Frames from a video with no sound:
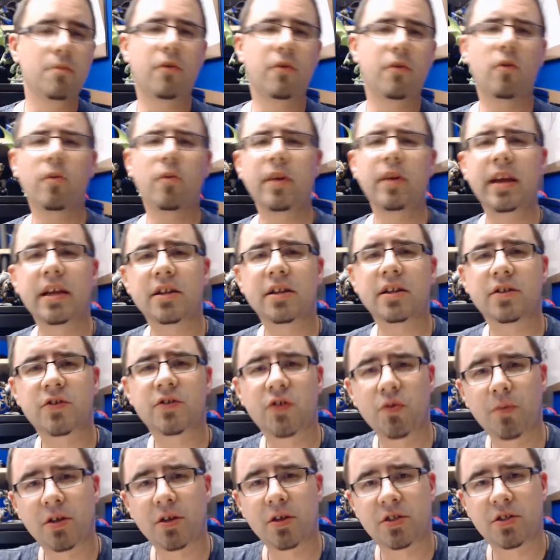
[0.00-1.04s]
before we get
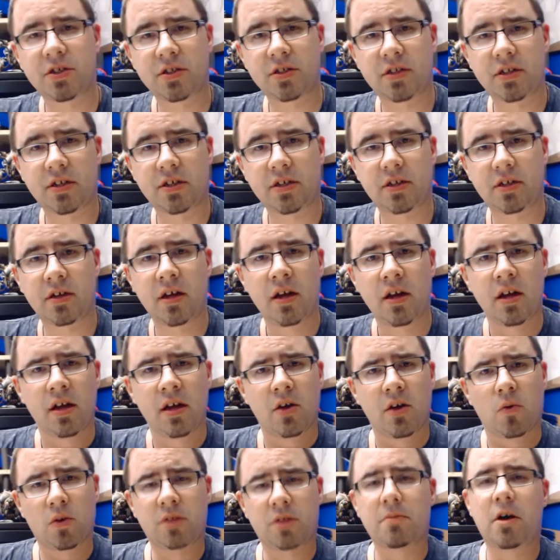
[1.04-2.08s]
too much into
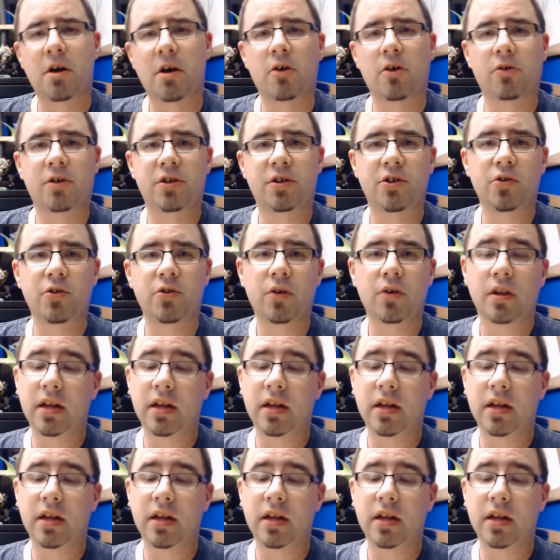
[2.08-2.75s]
what the model can do,